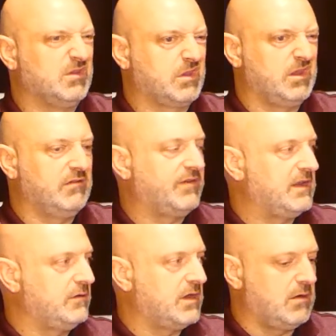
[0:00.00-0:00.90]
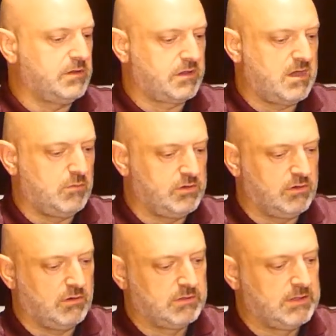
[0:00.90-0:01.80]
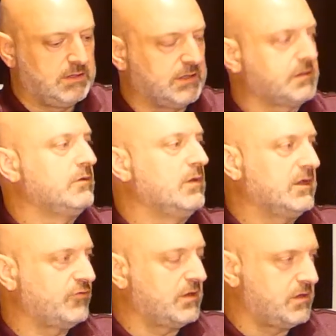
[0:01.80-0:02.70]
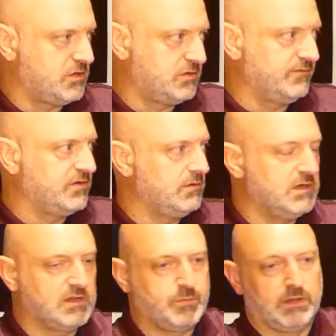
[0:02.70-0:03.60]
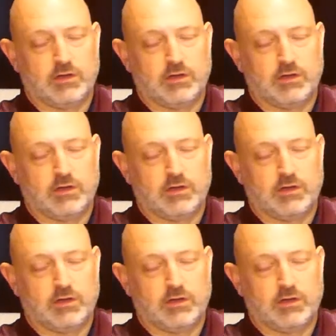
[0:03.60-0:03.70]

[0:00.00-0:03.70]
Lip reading: see the value now in saying, well, let's do that transition of 2 years, build a